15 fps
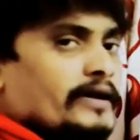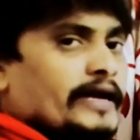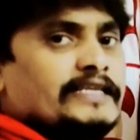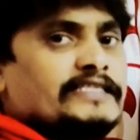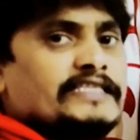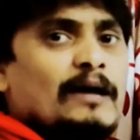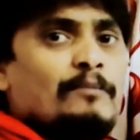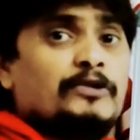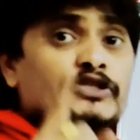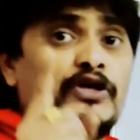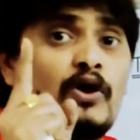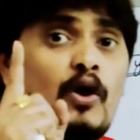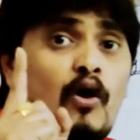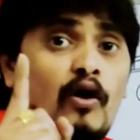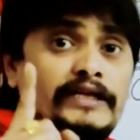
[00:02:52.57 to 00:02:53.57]
examples
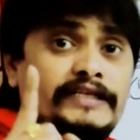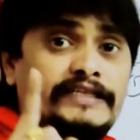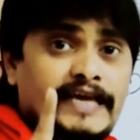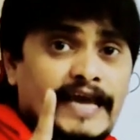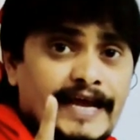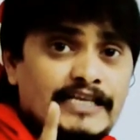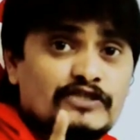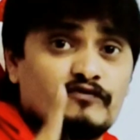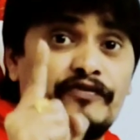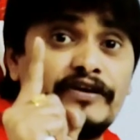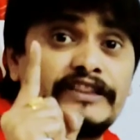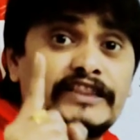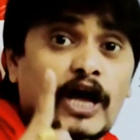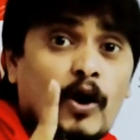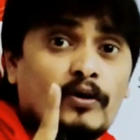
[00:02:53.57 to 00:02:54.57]
are alkanes
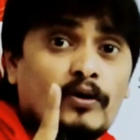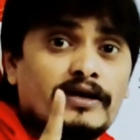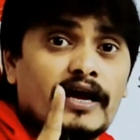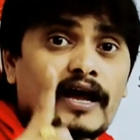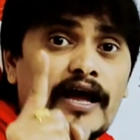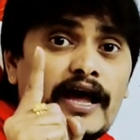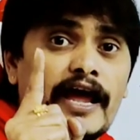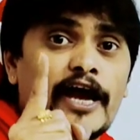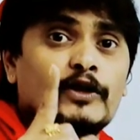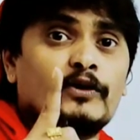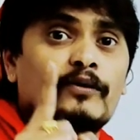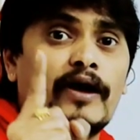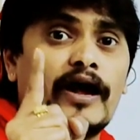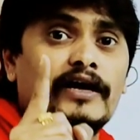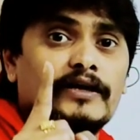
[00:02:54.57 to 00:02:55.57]
without
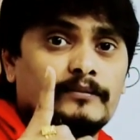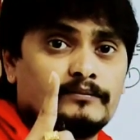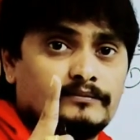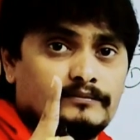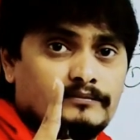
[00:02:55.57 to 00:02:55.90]
heteroatom.